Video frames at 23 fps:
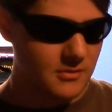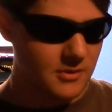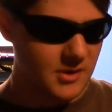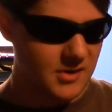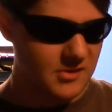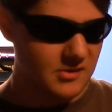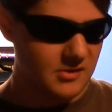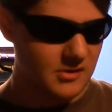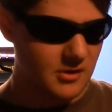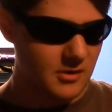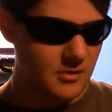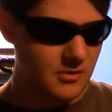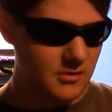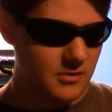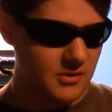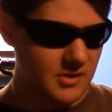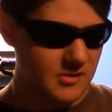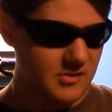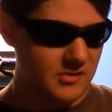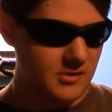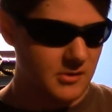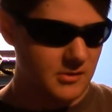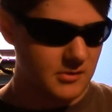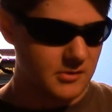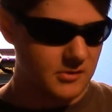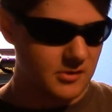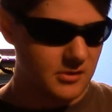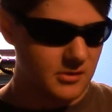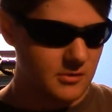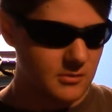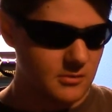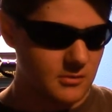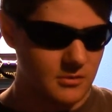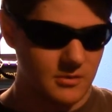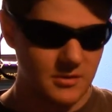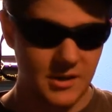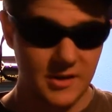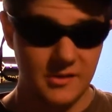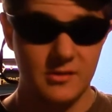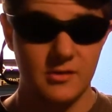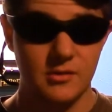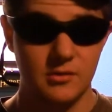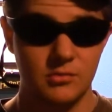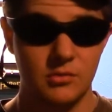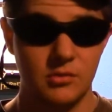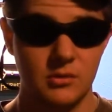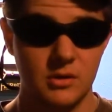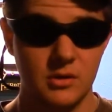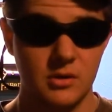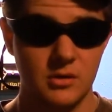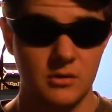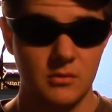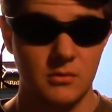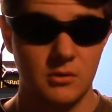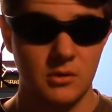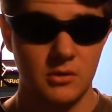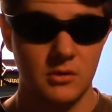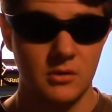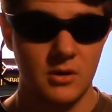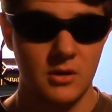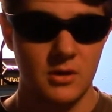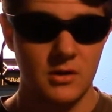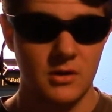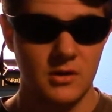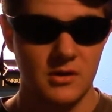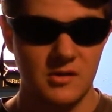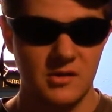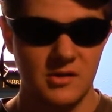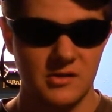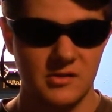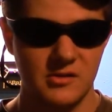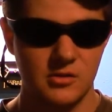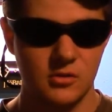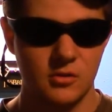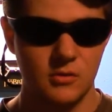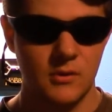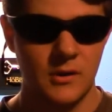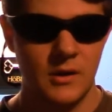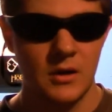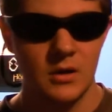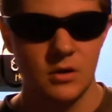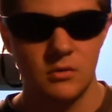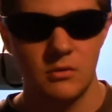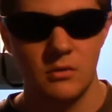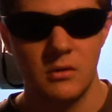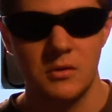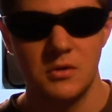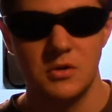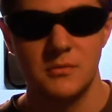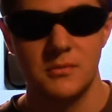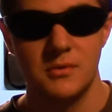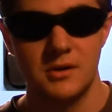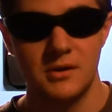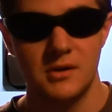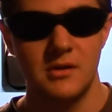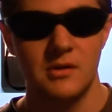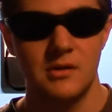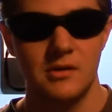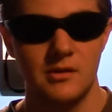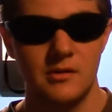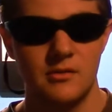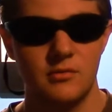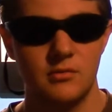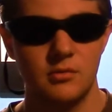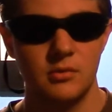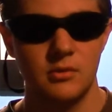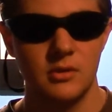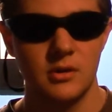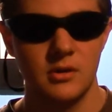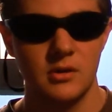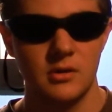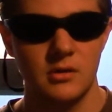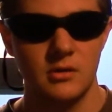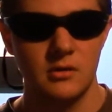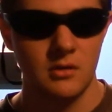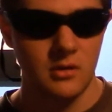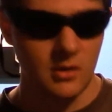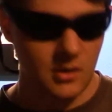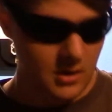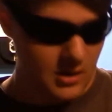That's another single. That's a really good one. It takes a little while to grow on you, but it's really good.